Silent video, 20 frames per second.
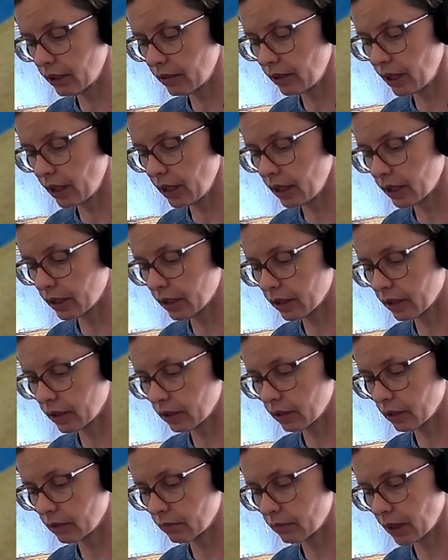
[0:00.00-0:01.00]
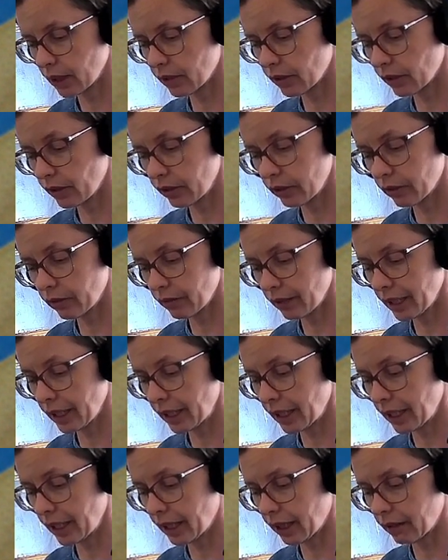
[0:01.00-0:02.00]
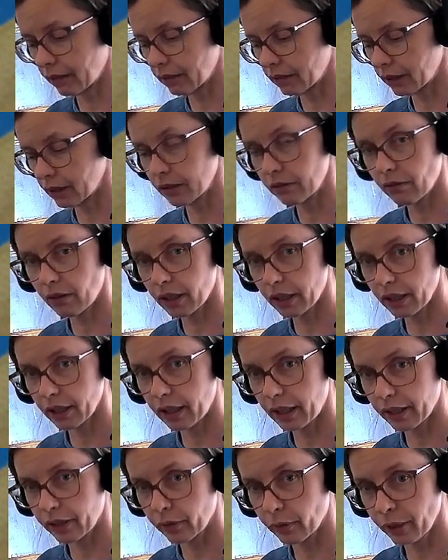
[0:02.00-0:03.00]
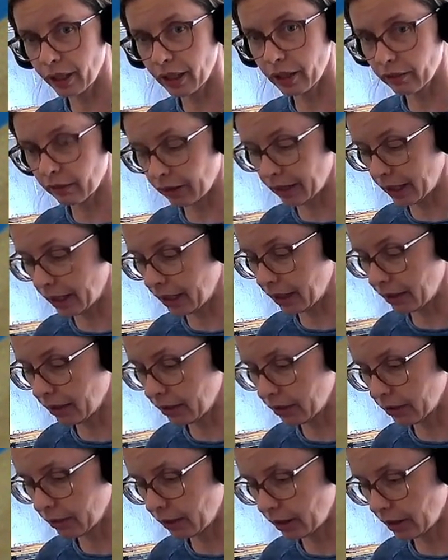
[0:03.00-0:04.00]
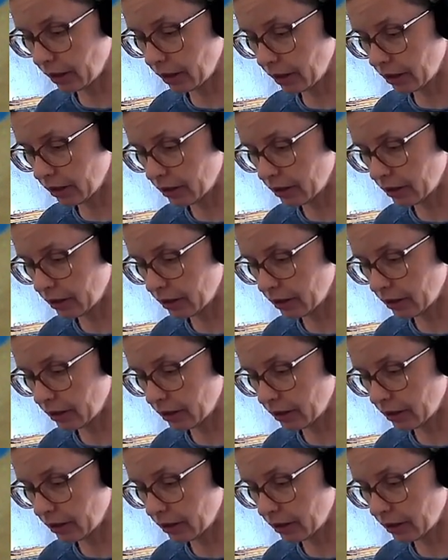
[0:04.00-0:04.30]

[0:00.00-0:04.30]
it. Might turn green. I don't really want it like green, right?